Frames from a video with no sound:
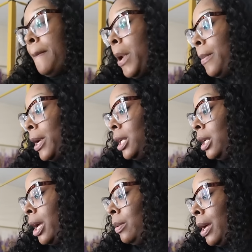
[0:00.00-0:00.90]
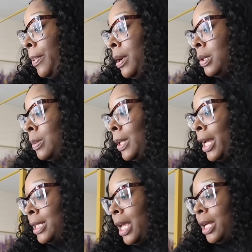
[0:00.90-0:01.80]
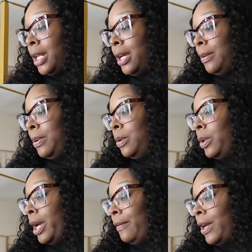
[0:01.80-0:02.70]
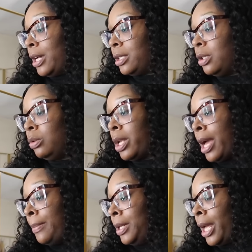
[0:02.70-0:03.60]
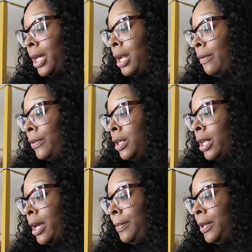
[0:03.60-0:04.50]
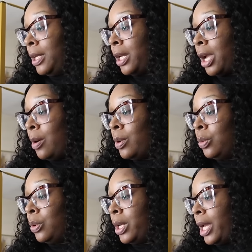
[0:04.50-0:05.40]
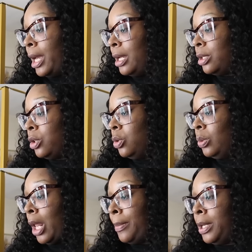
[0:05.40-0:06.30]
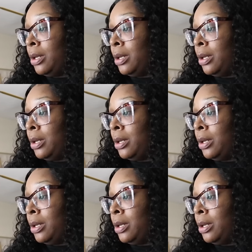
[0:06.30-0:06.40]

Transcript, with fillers: But back in the day when our parents would be like, take a nap, we would have an attitude. Now I'd be like, can I fit a nap in, carry the one, add two, will I be